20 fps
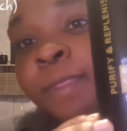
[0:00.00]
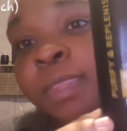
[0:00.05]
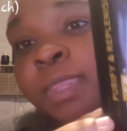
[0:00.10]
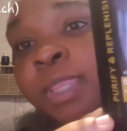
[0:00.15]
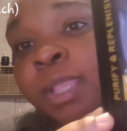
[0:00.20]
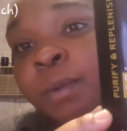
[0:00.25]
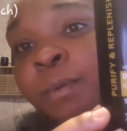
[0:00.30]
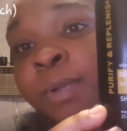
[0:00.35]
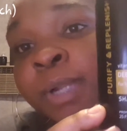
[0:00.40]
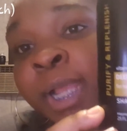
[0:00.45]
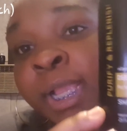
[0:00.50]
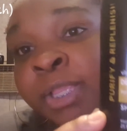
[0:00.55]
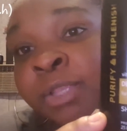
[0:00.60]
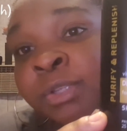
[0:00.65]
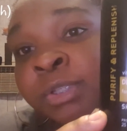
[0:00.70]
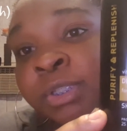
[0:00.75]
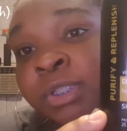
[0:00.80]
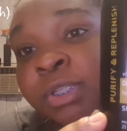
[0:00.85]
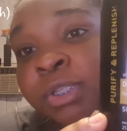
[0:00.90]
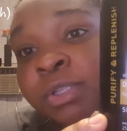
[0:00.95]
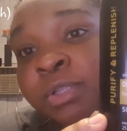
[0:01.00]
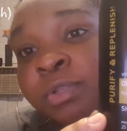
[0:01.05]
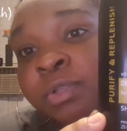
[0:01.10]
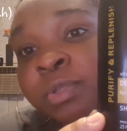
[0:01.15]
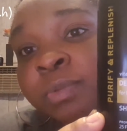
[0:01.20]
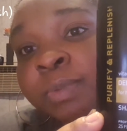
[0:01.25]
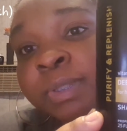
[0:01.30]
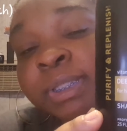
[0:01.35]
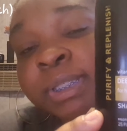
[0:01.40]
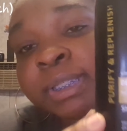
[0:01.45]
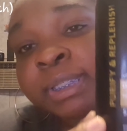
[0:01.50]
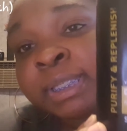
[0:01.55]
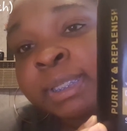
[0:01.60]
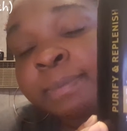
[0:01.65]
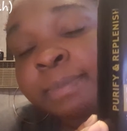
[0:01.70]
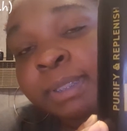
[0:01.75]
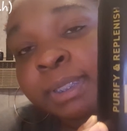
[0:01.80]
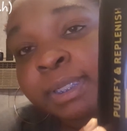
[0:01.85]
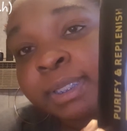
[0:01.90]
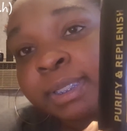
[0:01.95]
Now, what I used to use was the
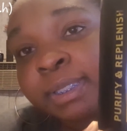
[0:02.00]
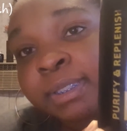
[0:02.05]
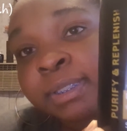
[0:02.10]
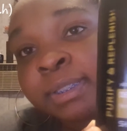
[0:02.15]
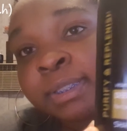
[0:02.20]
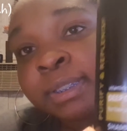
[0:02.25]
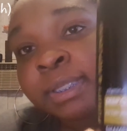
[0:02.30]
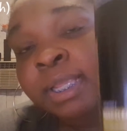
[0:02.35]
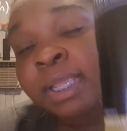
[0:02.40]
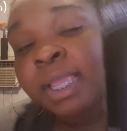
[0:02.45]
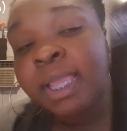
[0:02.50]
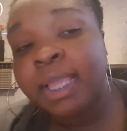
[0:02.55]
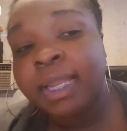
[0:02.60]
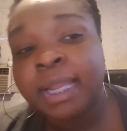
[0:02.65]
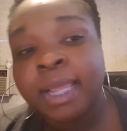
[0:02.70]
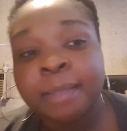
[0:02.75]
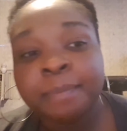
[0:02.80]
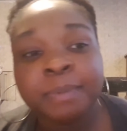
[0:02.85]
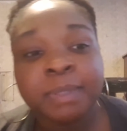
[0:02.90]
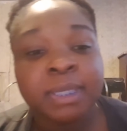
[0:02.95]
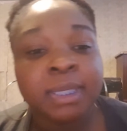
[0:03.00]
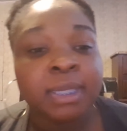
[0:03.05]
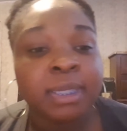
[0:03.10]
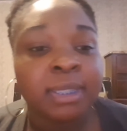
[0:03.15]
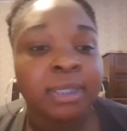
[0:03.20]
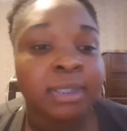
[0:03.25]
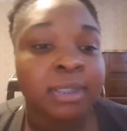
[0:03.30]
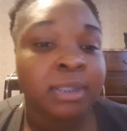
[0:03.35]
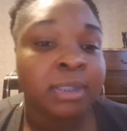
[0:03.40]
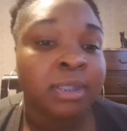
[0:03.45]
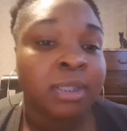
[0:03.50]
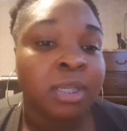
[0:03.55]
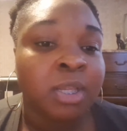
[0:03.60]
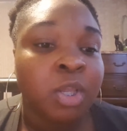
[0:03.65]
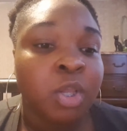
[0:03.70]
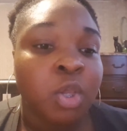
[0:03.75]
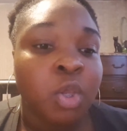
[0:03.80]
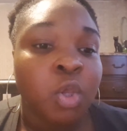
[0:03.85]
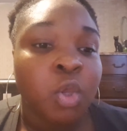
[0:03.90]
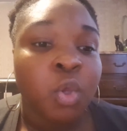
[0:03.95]
deep cleanse. And that's because
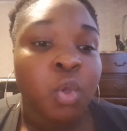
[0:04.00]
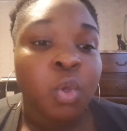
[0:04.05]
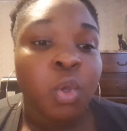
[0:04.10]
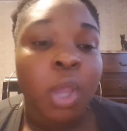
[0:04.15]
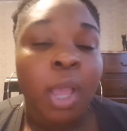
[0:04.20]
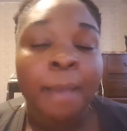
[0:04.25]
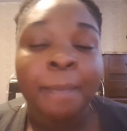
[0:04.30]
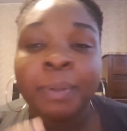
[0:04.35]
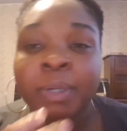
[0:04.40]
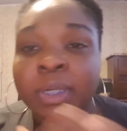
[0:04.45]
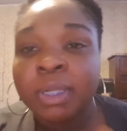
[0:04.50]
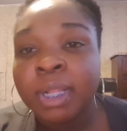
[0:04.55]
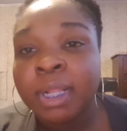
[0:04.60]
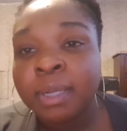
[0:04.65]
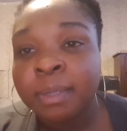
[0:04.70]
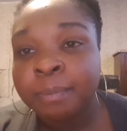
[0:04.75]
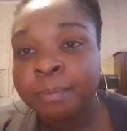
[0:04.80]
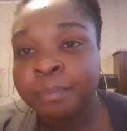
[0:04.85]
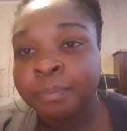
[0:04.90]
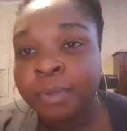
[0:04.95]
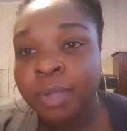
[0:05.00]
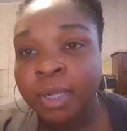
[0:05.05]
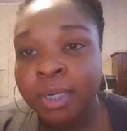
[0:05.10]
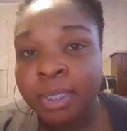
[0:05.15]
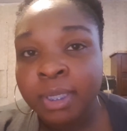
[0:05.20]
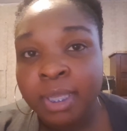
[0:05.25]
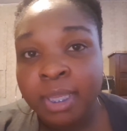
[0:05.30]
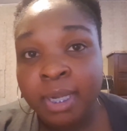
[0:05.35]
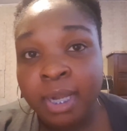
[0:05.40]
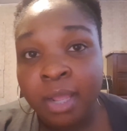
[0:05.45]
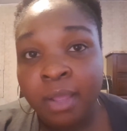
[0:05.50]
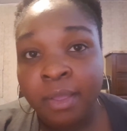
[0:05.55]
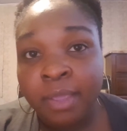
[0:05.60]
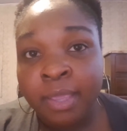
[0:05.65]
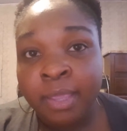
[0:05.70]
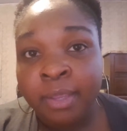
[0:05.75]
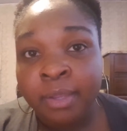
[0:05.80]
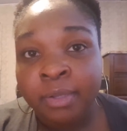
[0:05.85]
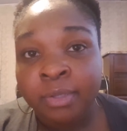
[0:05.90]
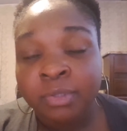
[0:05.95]
I put a lot of product in our
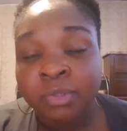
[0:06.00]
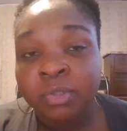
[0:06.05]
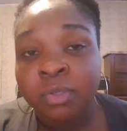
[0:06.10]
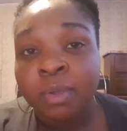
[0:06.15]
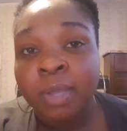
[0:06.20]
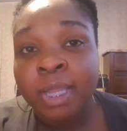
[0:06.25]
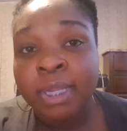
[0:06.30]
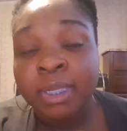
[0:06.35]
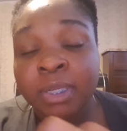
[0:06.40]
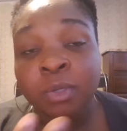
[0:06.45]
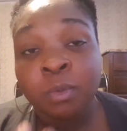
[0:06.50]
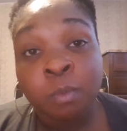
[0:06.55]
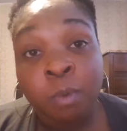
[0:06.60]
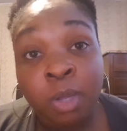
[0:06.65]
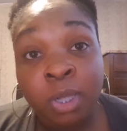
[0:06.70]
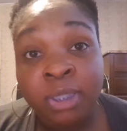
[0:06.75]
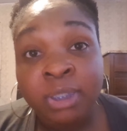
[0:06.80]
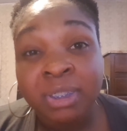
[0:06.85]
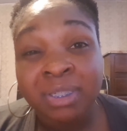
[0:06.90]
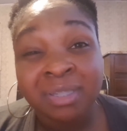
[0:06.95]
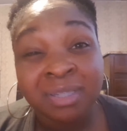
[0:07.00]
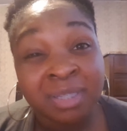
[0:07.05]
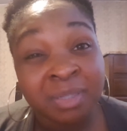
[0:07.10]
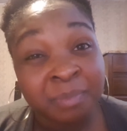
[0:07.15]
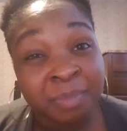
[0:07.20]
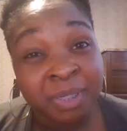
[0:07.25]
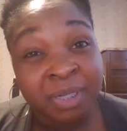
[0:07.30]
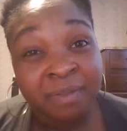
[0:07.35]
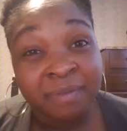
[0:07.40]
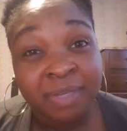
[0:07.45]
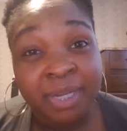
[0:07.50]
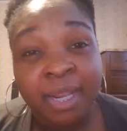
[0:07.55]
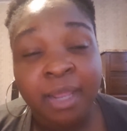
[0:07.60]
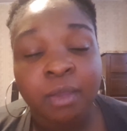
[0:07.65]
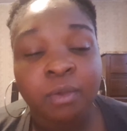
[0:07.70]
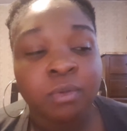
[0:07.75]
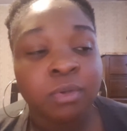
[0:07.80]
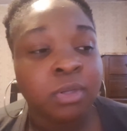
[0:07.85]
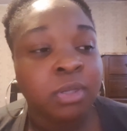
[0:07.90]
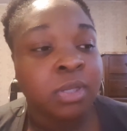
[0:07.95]
hair. So I need to wash a good bit of it
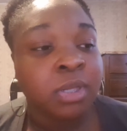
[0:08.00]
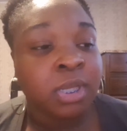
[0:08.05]
out.